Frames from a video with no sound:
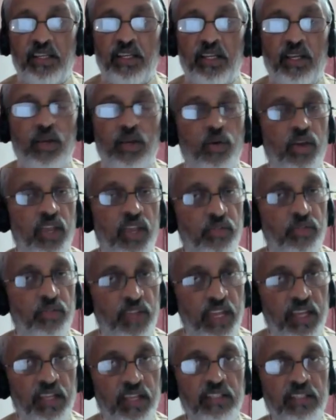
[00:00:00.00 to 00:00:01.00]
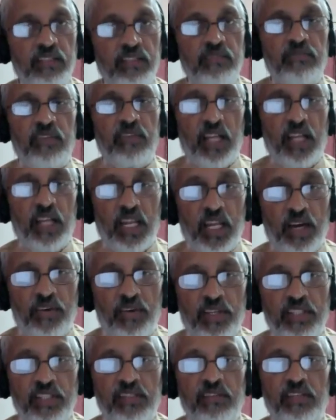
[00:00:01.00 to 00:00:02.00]
Going vegan will allow
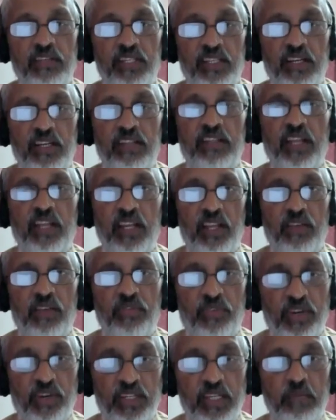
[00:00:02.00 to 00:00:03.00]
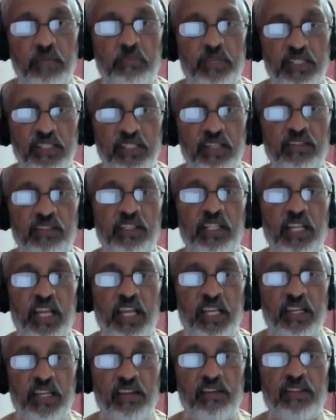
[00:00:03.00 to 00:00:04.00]
us to return nearly 40% of the
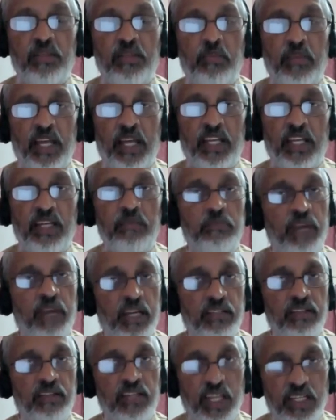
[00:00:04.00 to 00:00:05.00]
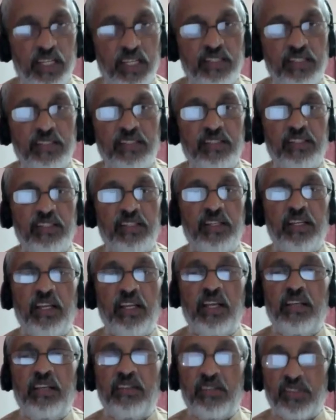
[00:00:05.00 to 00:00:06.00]
land area of the planet back to nature,
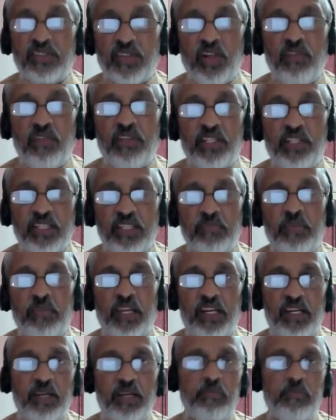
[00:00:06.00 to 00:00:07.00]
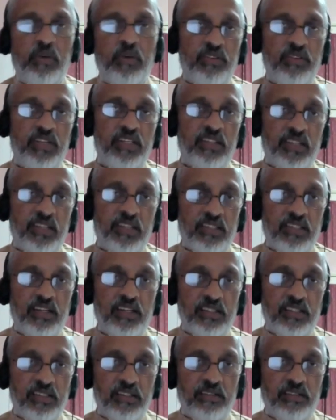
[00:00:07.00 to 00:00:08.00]
resolving this planetary boundary
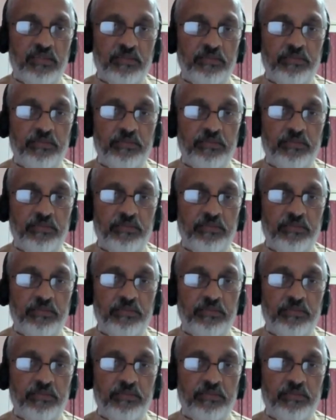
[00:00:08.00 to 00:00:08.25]
transgression.